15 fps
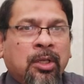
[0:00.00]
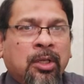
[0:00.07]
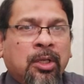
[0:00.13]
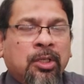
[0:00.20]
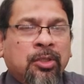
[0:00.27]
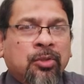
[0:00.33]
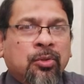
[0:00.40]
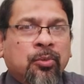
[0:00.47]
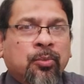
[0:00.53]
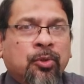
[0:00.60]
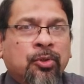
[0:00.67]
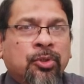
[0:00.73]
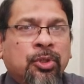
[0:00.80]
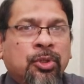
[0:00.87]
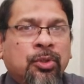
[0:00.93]
He has to
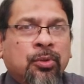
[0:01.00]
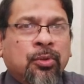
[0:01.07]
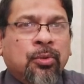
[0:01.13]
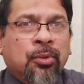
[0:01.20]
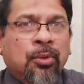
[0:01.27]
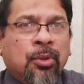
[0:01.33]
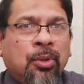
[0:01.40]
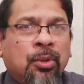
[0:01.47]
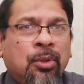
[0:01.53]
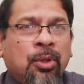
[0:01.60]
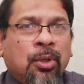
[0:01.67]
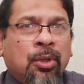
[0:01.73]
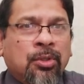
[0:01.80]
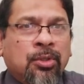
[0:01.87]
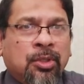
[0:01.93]
proceed to
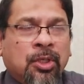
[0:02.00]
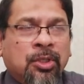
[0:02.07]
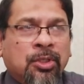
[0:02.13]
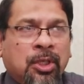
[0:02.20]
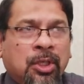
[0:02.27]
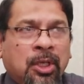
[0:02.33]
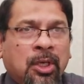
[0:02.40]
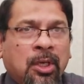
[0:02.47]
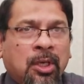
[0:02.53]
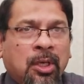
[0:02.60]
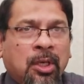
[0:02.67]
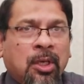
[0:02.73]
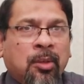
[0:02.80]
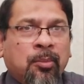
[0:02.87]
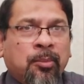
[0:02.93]
surgical
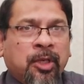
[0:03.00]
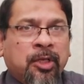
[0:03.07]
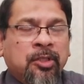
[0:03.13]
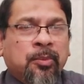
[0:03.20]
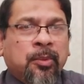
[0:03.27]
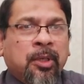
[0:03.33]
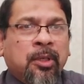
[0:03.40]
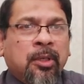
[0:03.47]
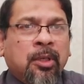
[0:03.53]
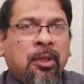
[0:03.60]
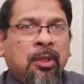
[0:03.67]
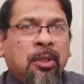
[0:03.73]
management